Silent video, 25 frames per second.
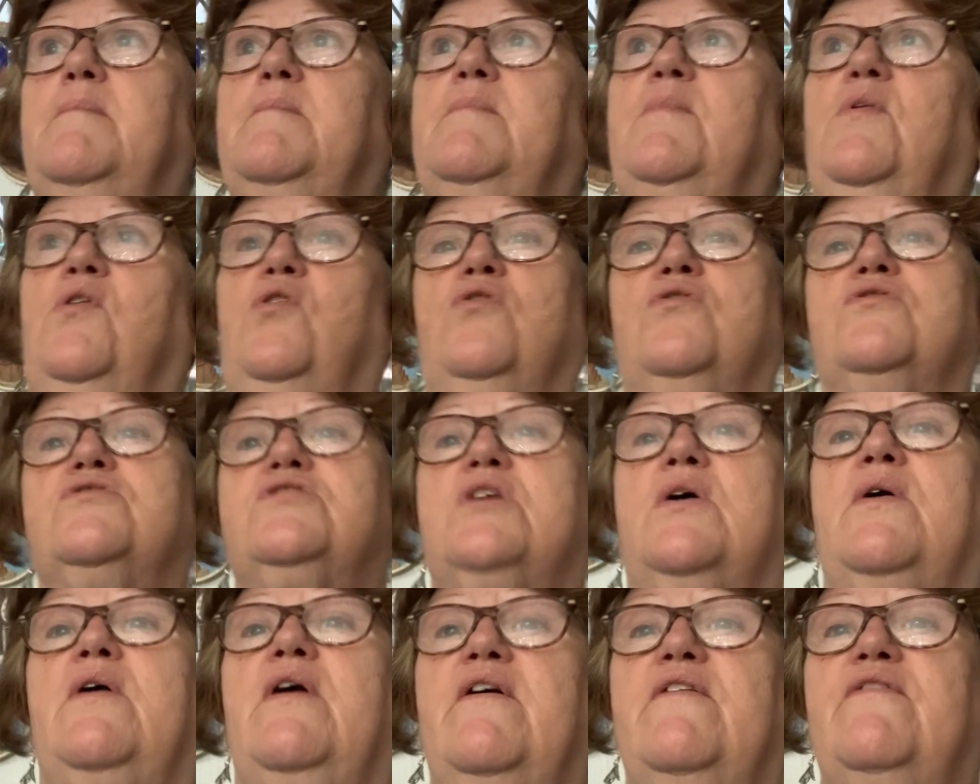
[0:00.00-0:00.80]

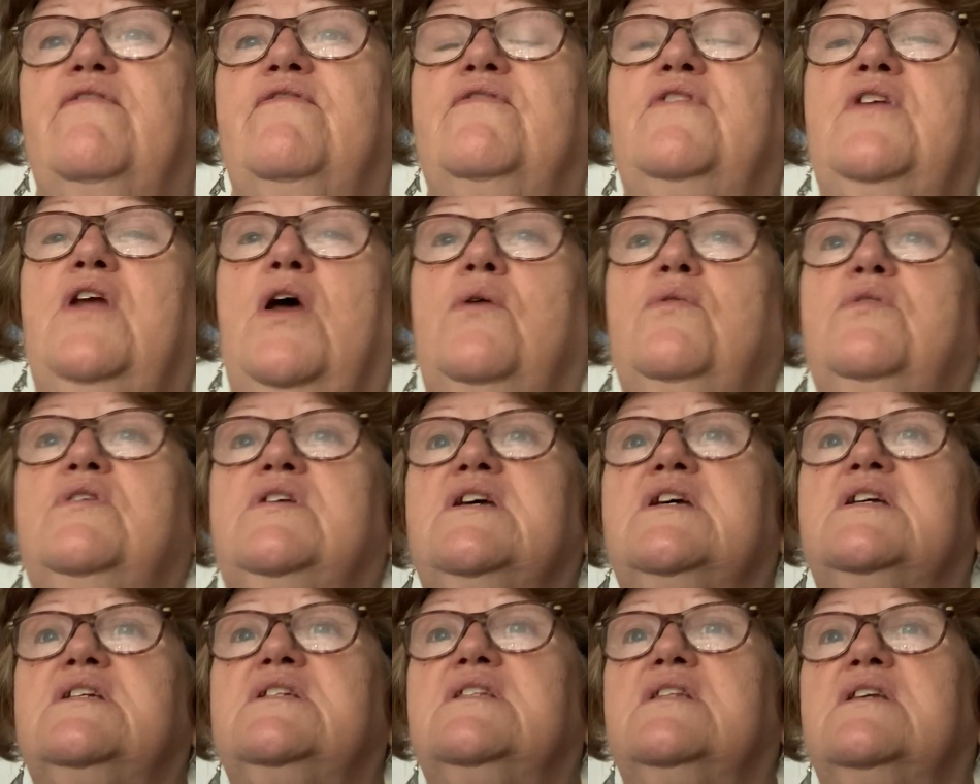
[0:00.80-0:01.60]
Also, I've
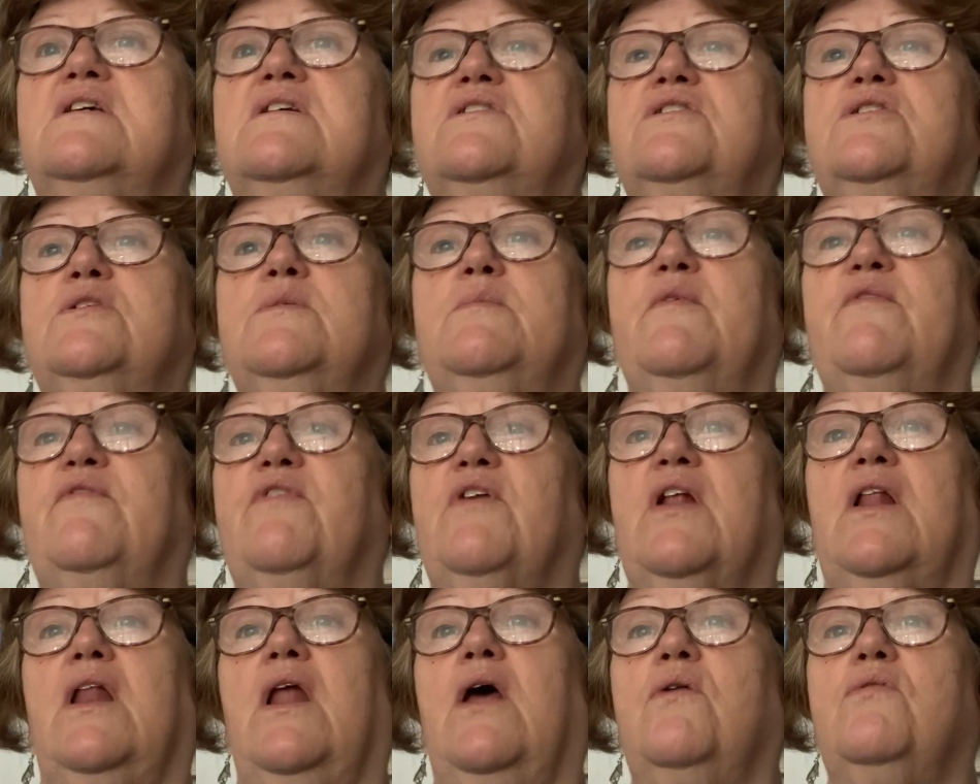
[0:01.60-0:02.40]
noticed that some of the
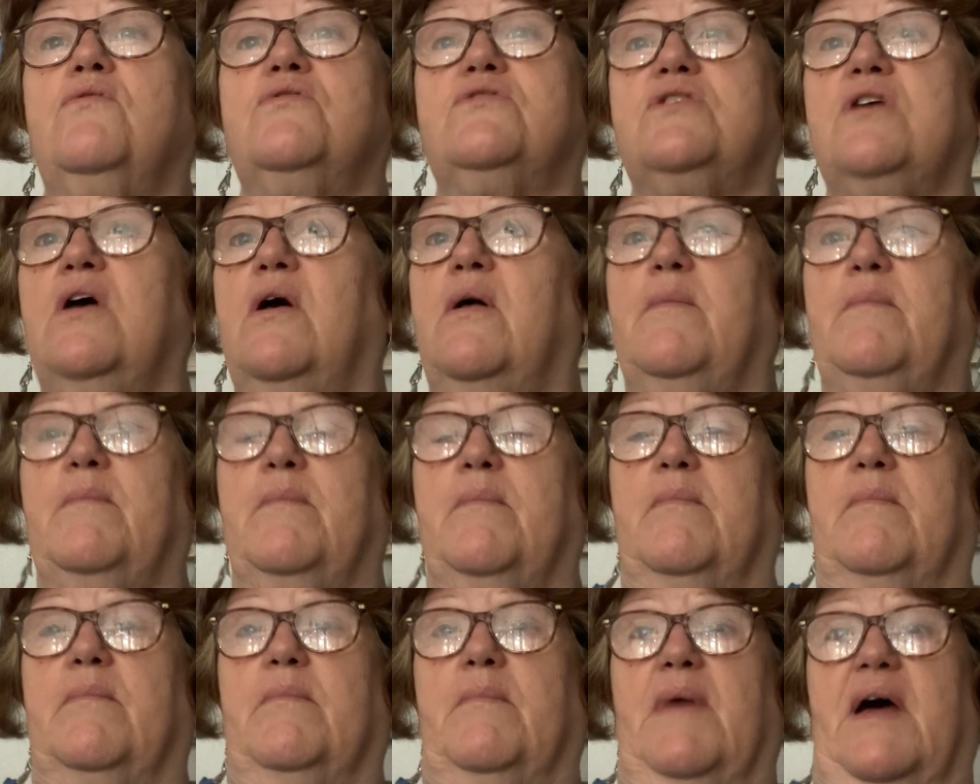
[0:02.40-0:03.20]
clothes aren't
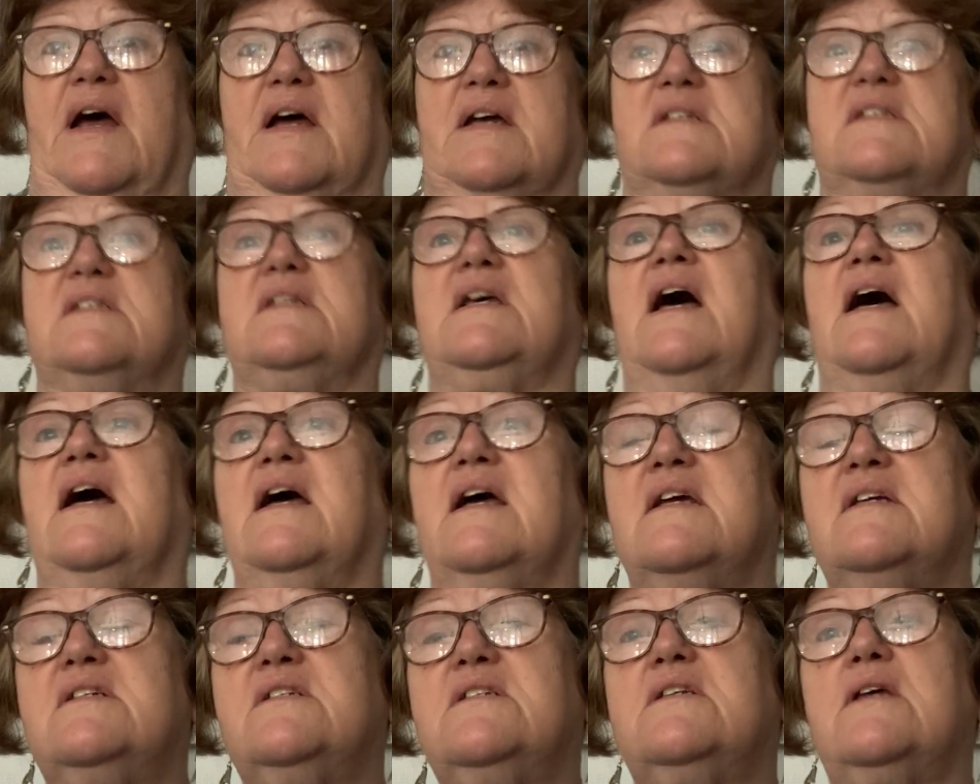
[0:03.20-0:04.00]
my
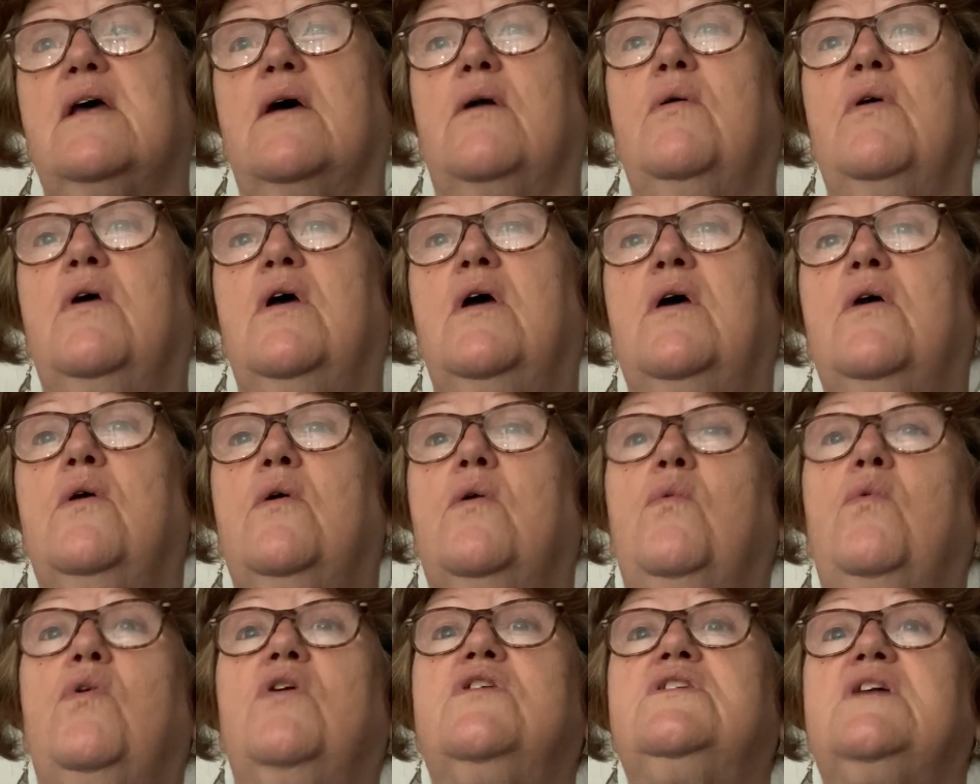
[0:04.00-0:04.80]
size, so
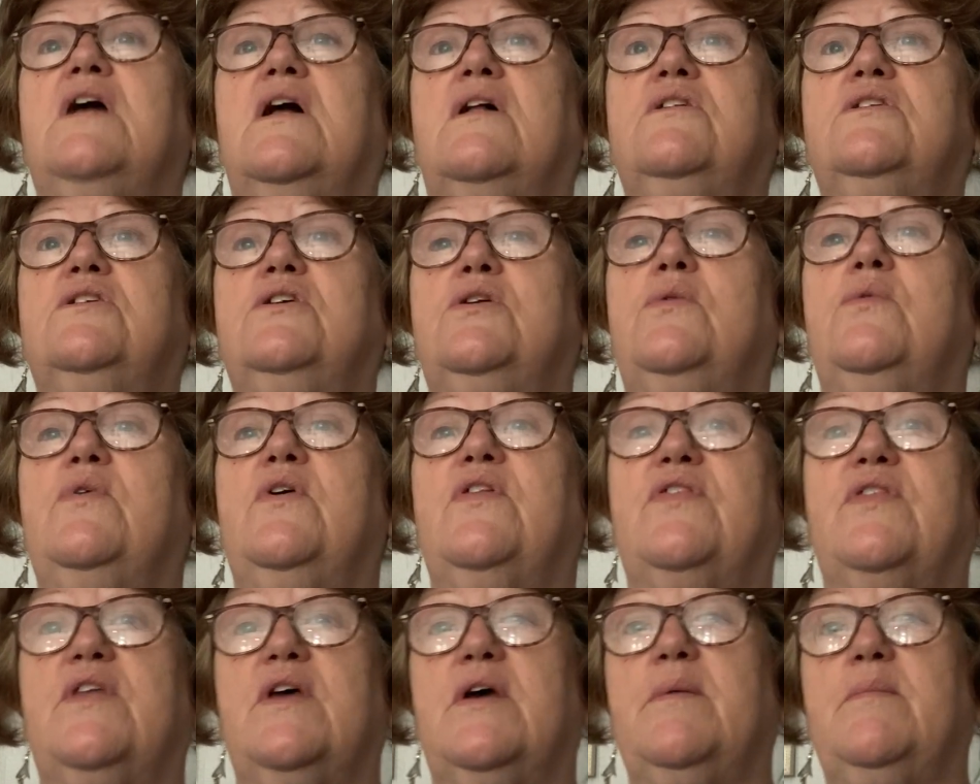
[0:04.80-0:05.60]
what I'll do
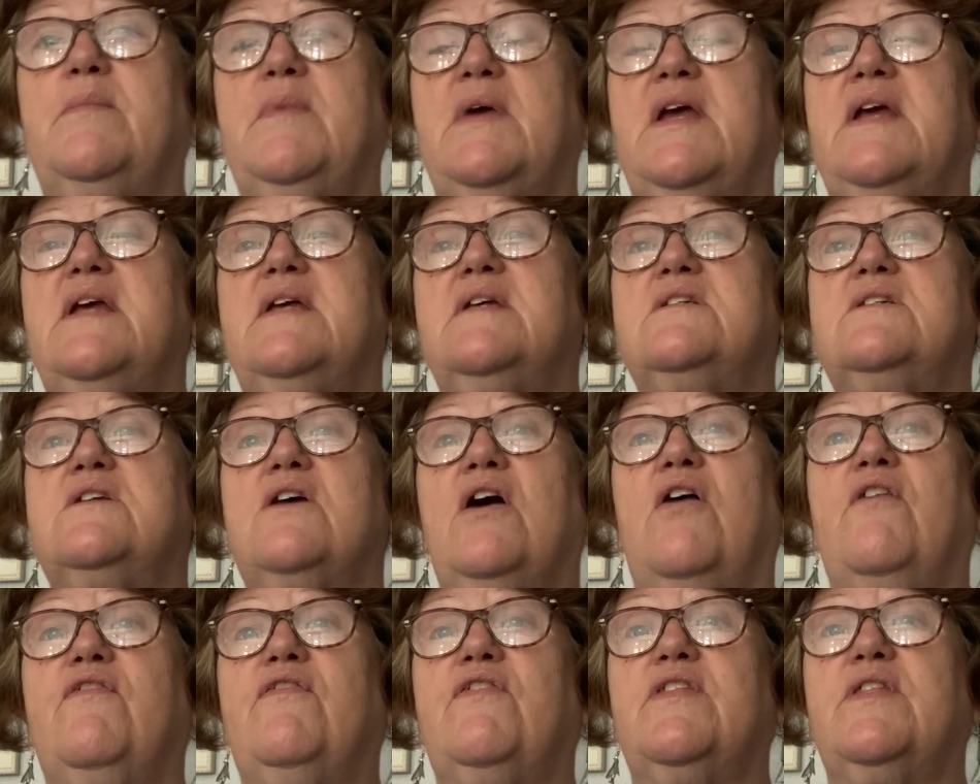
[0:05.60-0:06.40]
with them is
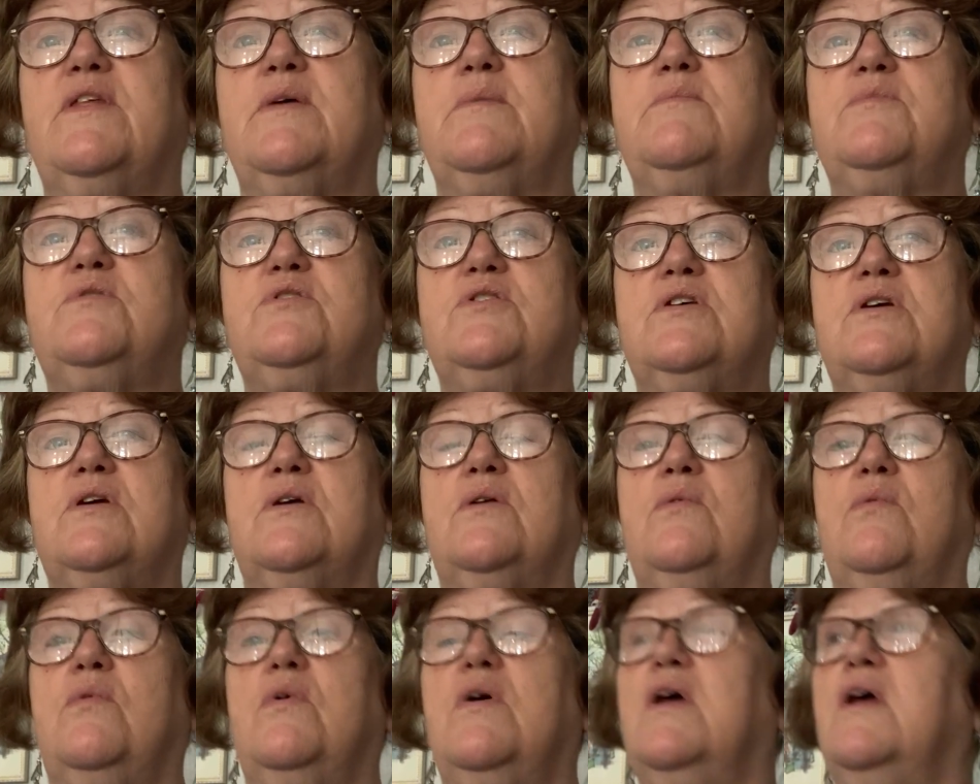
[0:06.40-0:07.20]
offer them
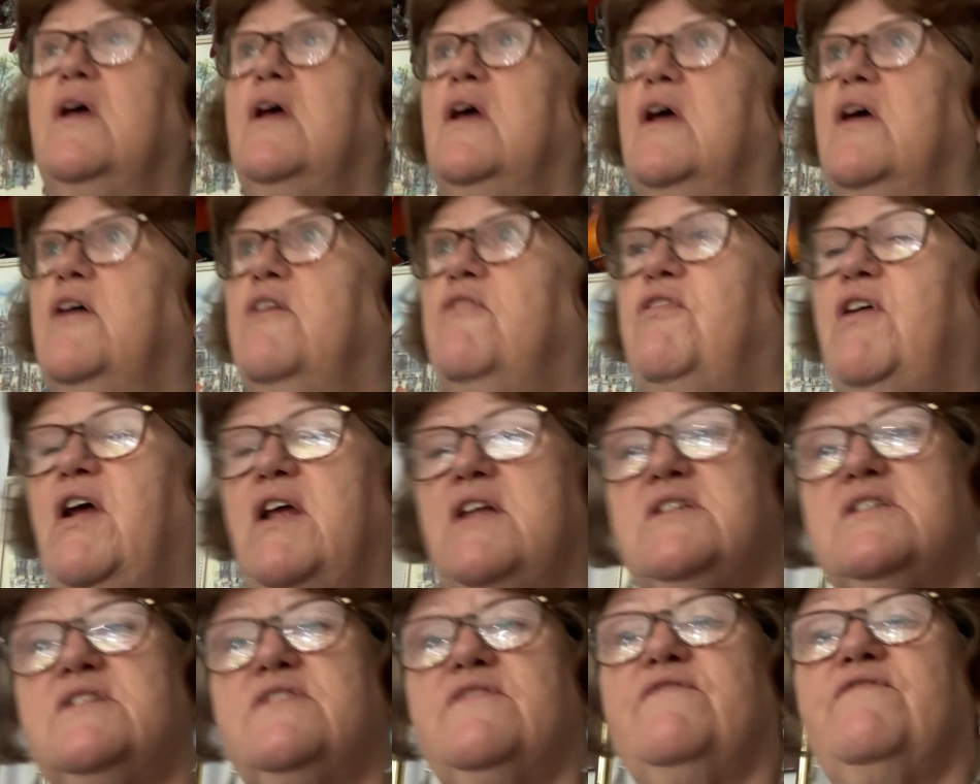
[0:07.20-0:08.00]
to
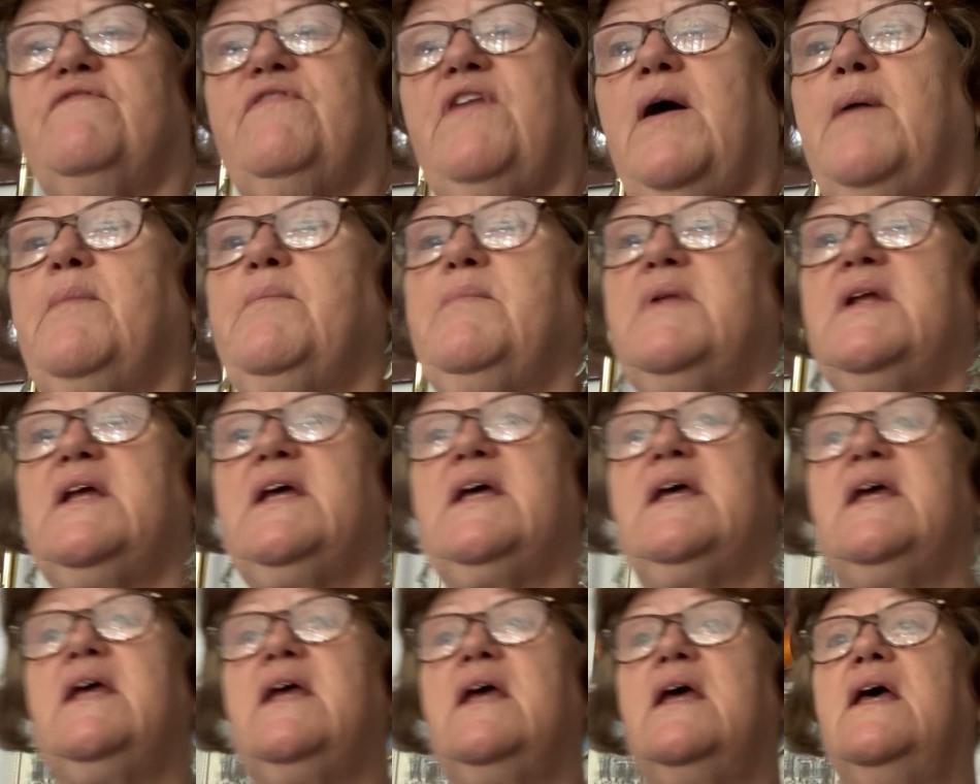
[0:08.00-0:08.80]
friends and
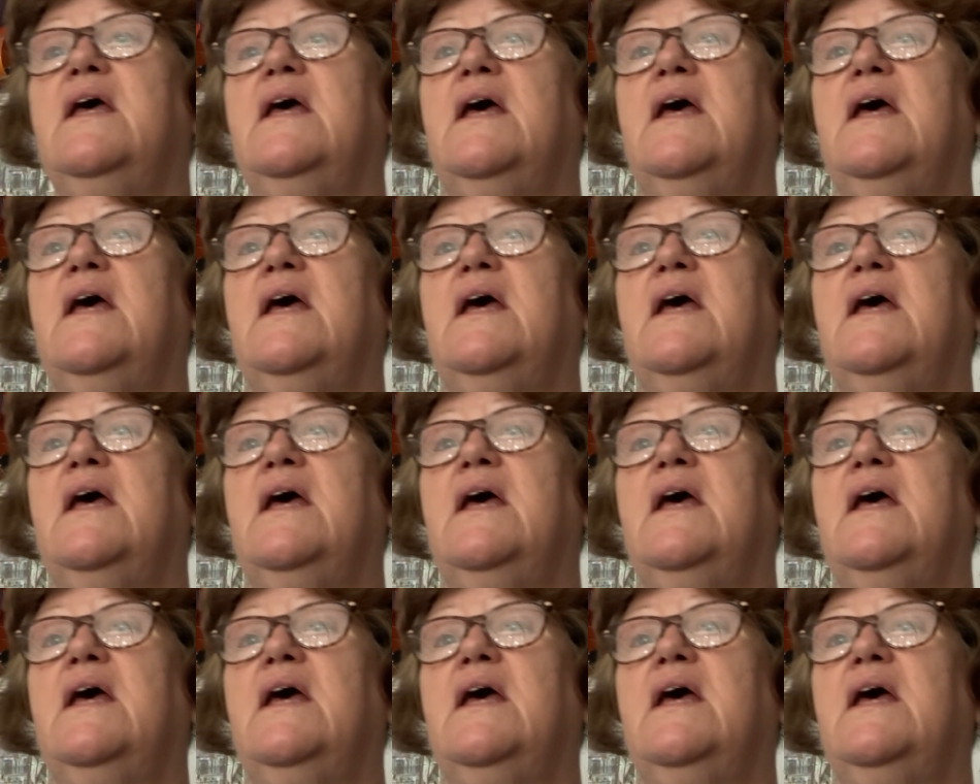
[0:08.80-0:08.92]
family,